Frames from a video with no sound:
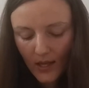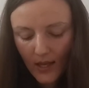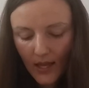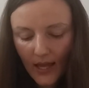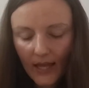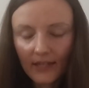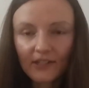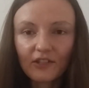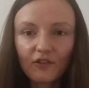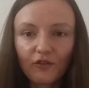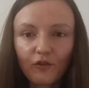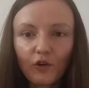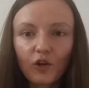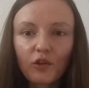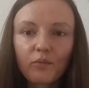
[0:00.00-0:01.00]
And the
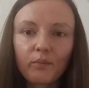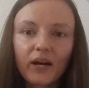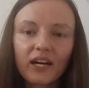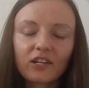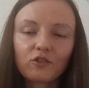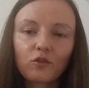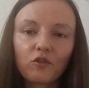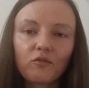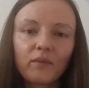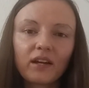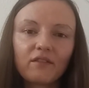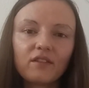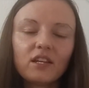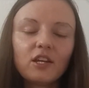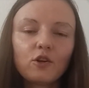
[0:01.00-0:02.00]
fourth part of
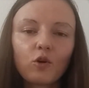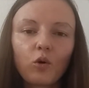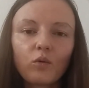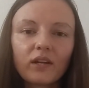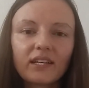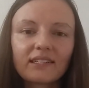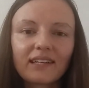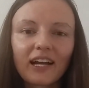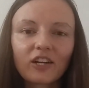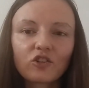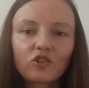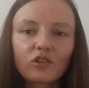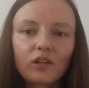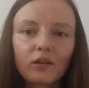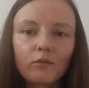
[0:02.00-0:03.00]
my video is
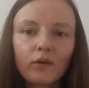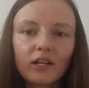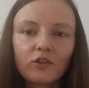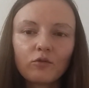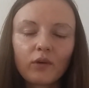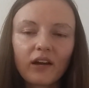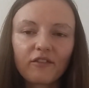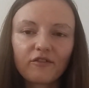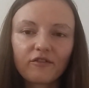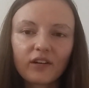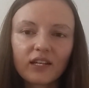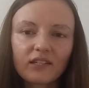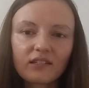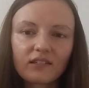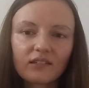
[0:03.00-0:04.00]
actually when you have
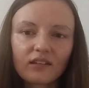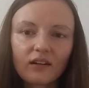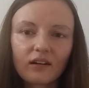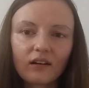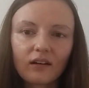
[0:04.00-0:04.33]
friends